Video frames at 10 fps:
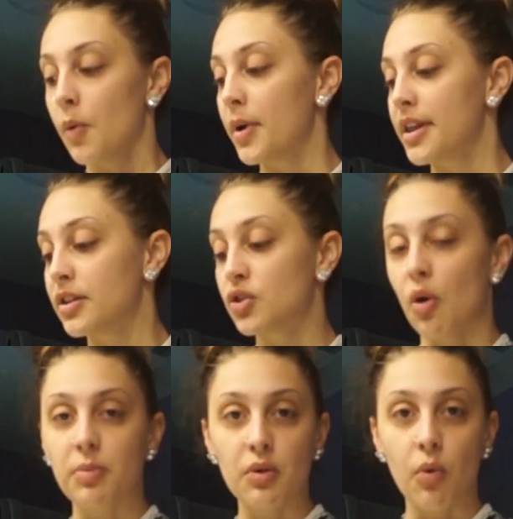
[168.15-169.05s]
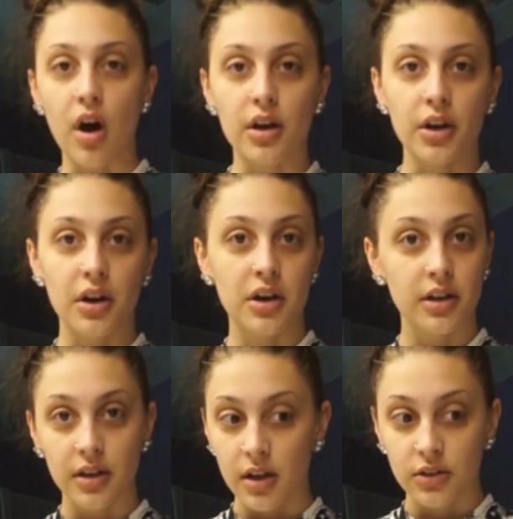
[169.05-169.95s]
with soapy
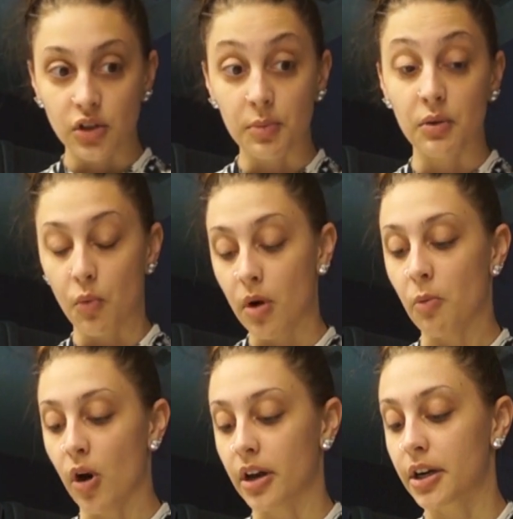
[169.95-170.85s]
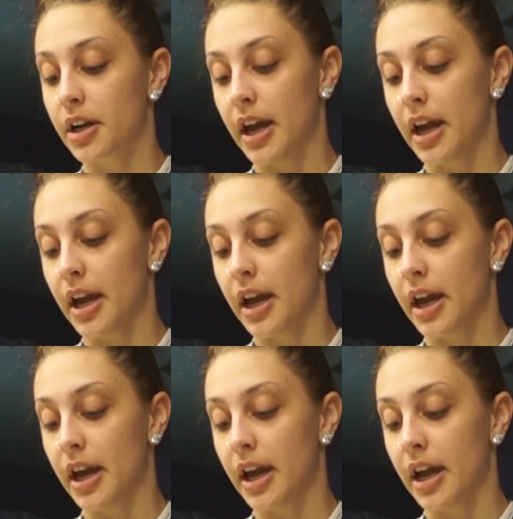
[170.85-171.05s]
warm water.